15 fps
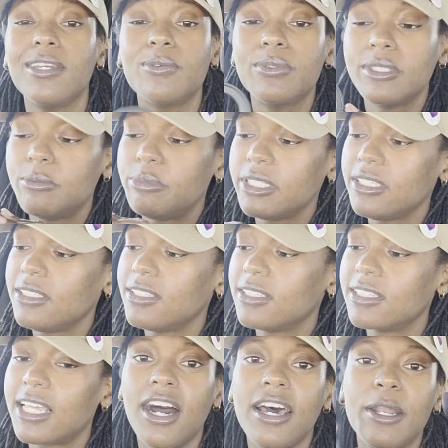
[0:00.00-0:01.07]
it would be
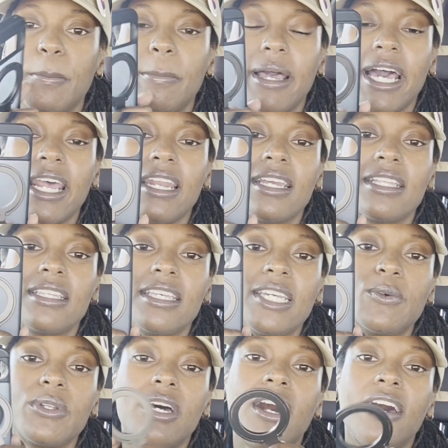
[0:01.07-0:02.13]
automatic. It
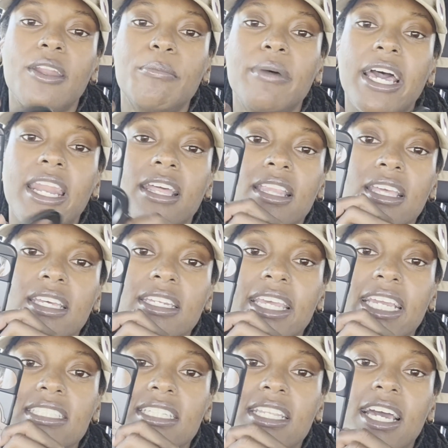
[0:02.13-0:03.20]
would automatically
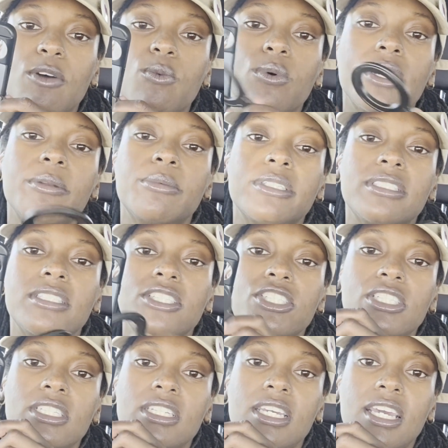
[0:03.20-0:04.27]
connect to that one
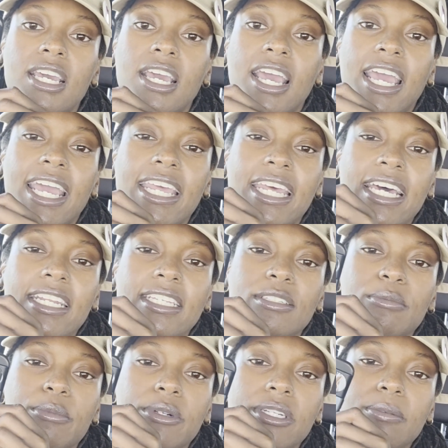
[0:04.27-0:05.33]
position. And I
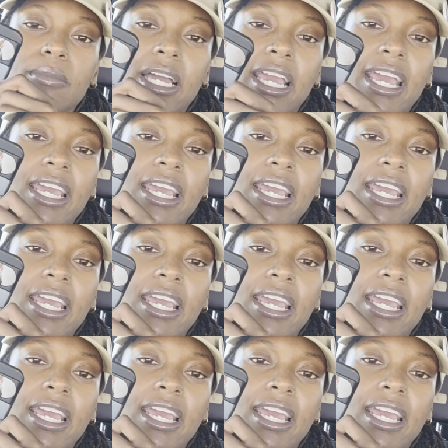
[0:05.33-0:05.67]
didn't bring my